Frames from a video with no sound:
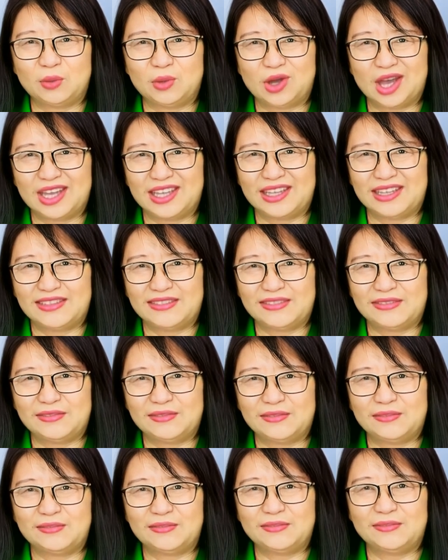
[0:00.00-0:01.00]
Why?
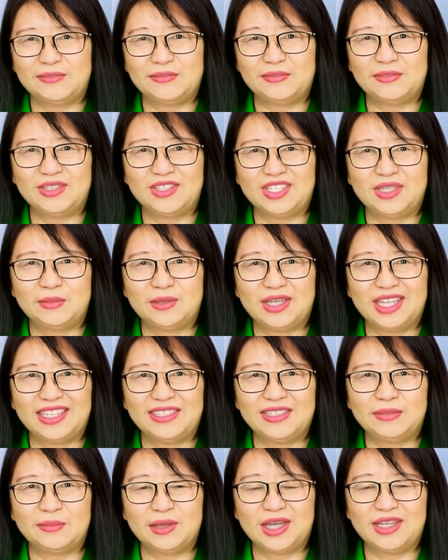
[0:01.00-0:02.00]
To be
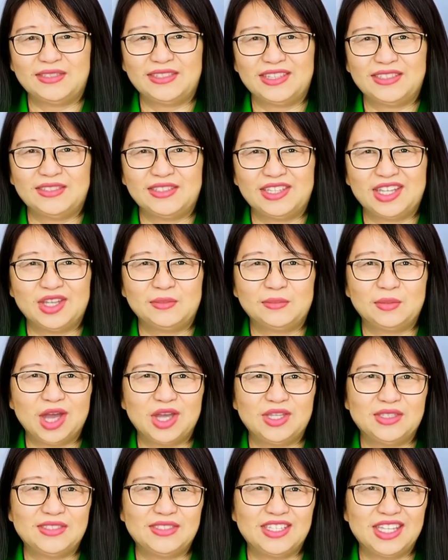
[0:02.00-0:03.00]
independent of
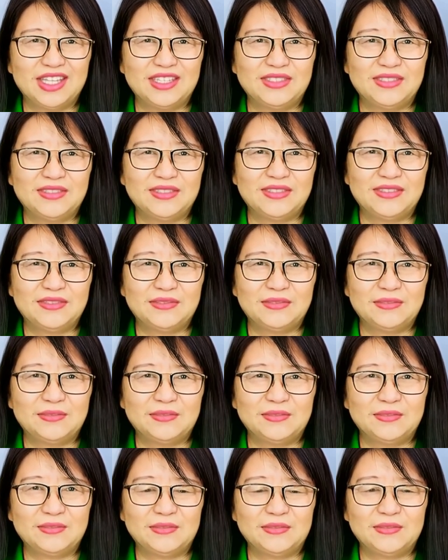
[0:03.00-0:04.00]
politics.
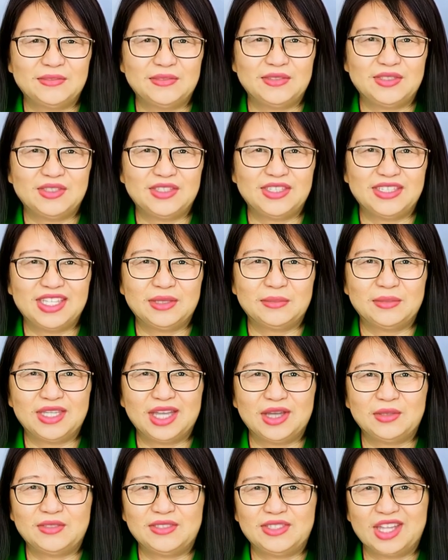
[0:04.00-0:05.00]
To
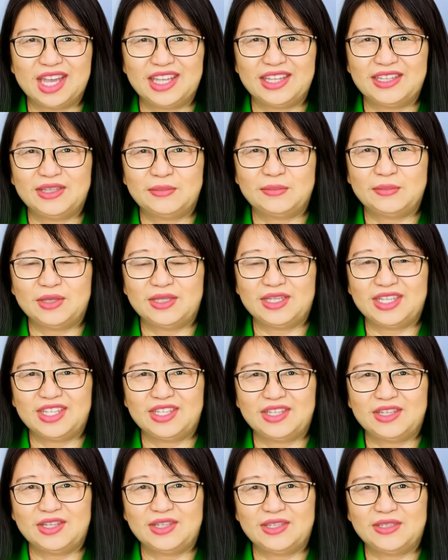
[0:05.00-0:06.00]
limit outside
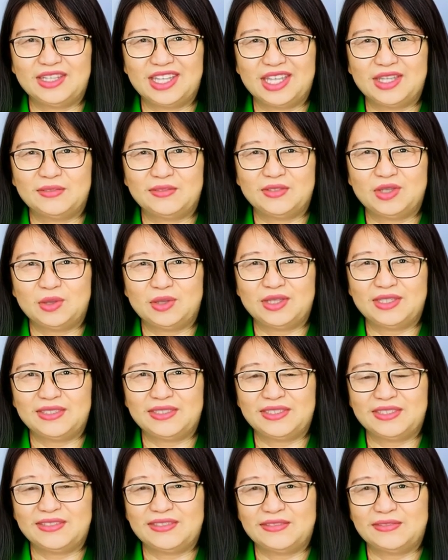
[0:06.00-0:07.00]
political
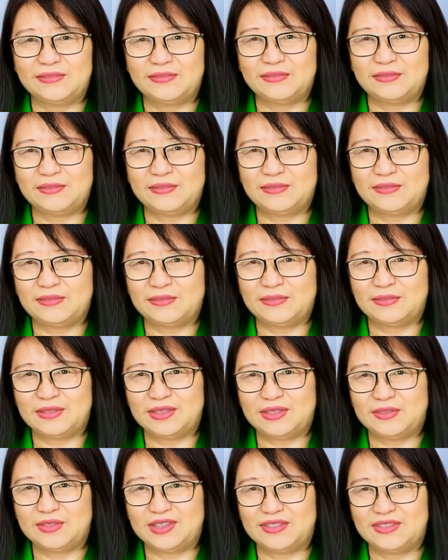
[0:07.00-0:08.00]
influence.
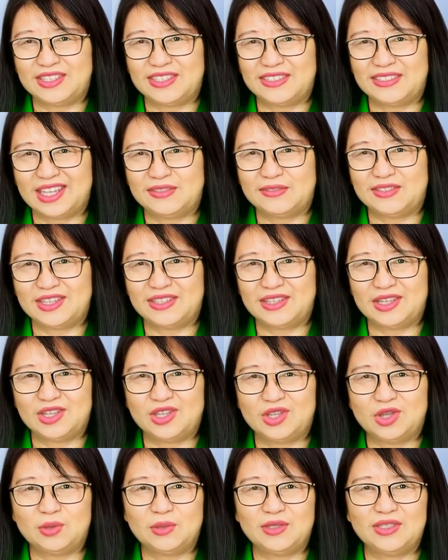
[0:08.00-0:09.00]
57.
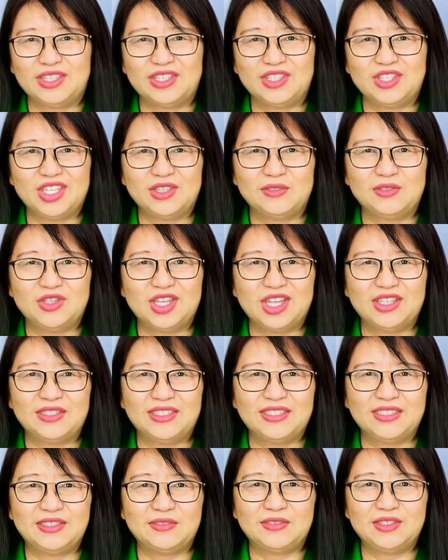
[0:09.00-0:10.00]
Who is the Chief
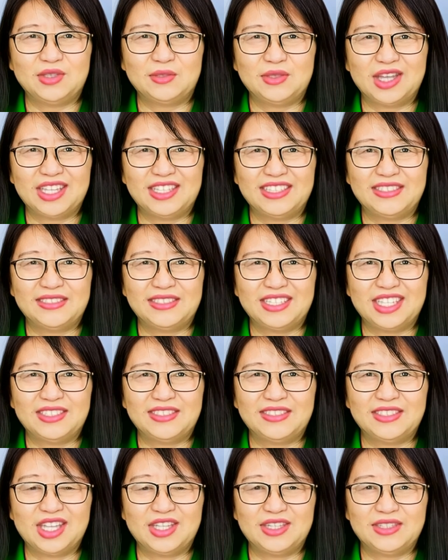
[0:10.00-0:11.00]
Justice of the United
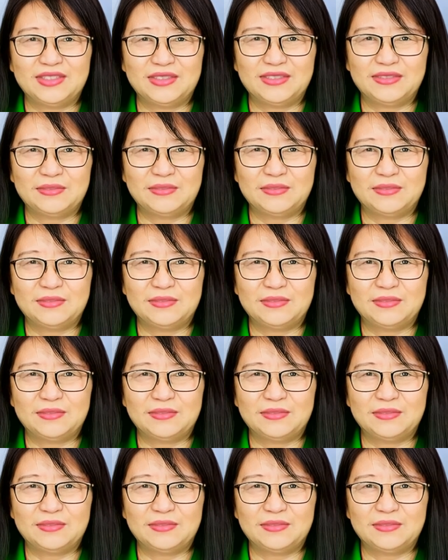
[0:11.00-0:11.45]
States now?